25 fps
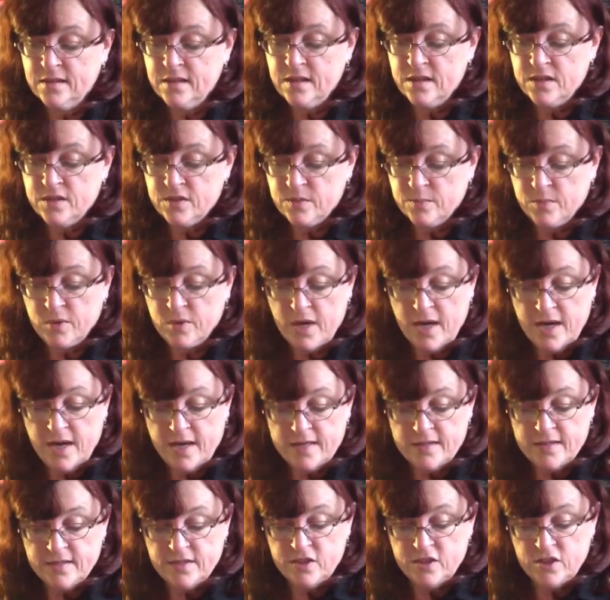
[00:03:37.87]

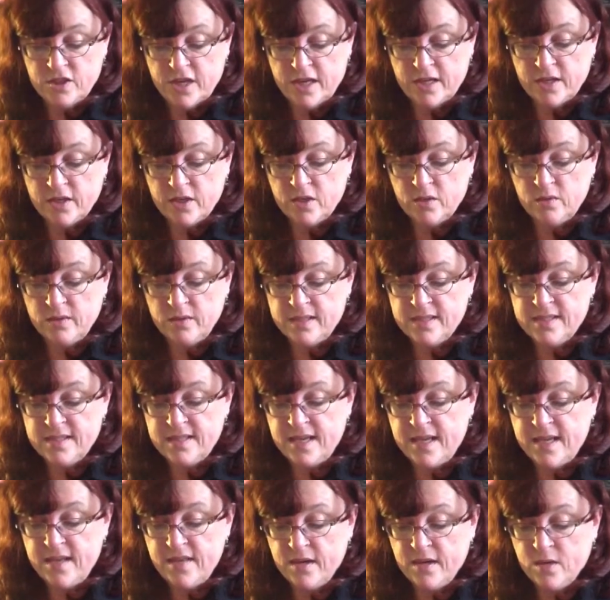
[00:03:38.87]
Surprised, Jack could only
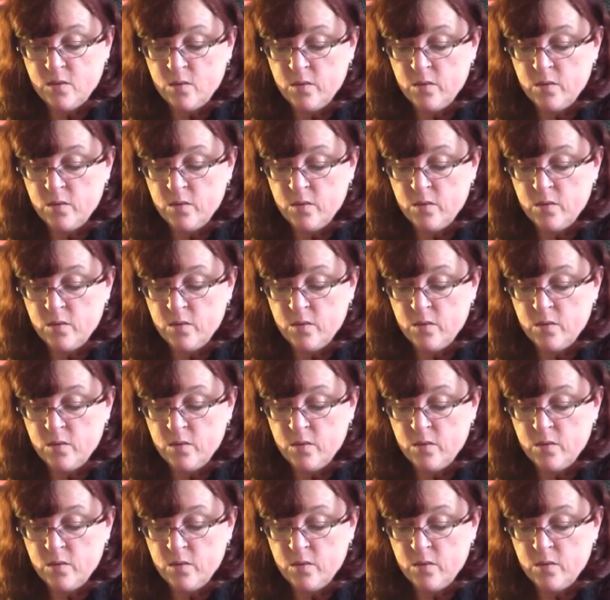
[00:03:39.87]
stand there,